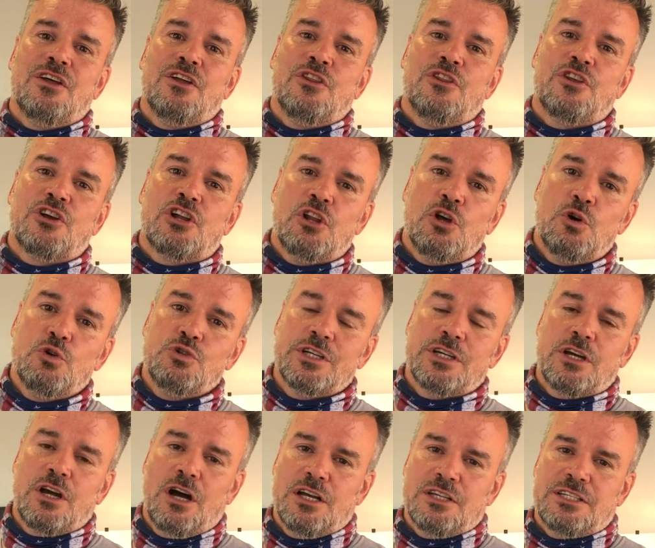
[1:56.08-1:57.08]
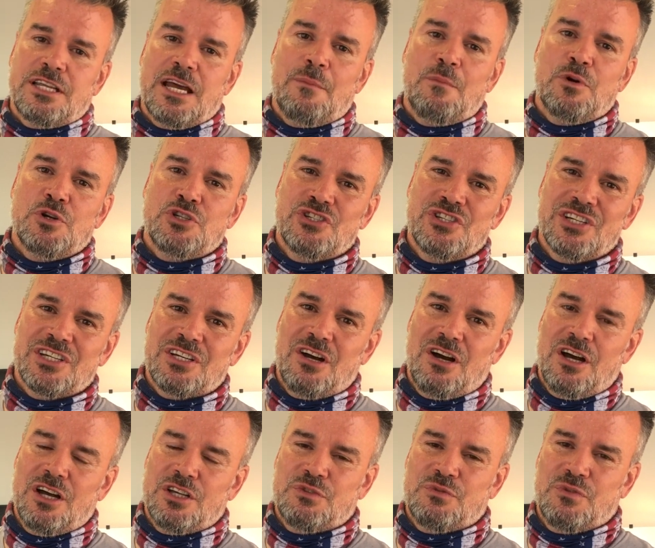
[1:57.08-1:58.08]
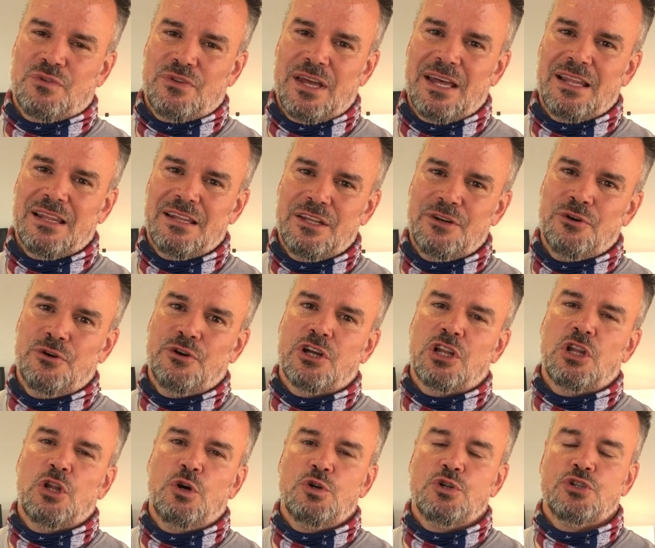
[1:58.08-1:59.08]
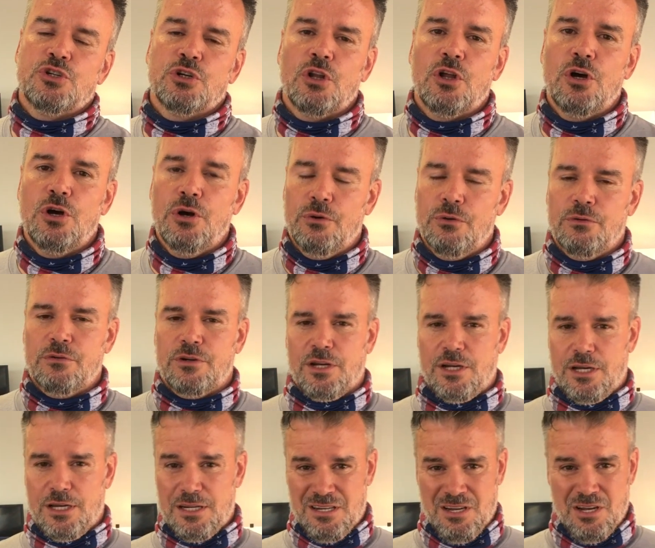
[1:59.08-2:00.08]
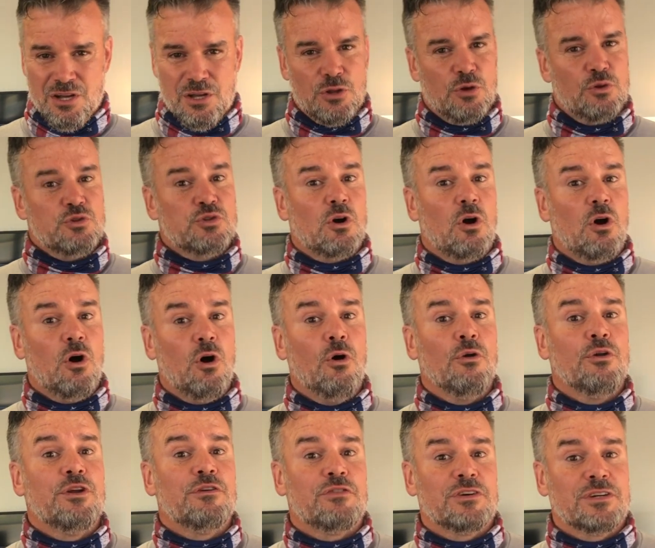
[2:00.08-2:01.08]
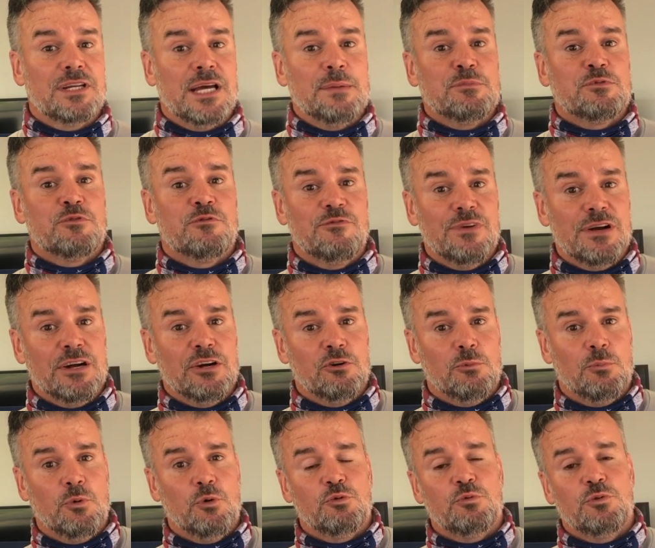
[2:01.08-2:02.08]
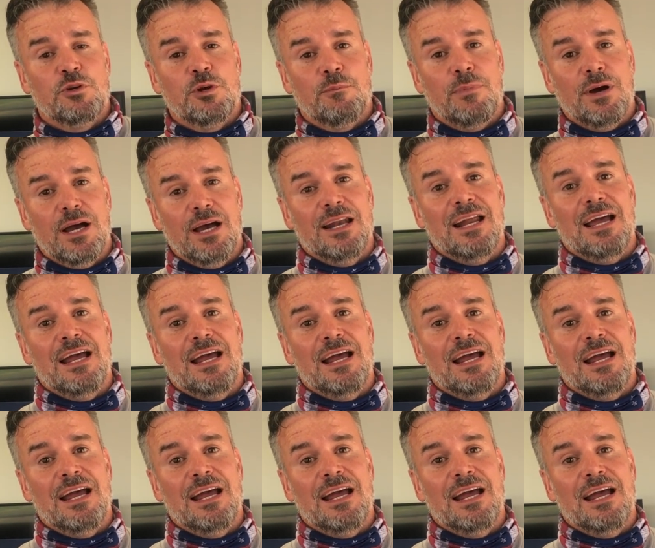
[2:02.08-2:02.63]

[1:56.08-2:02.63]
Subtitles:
the closing cost, how much does it cost for that lender to close your loan, okay? Those are all different types of variables when you're buying a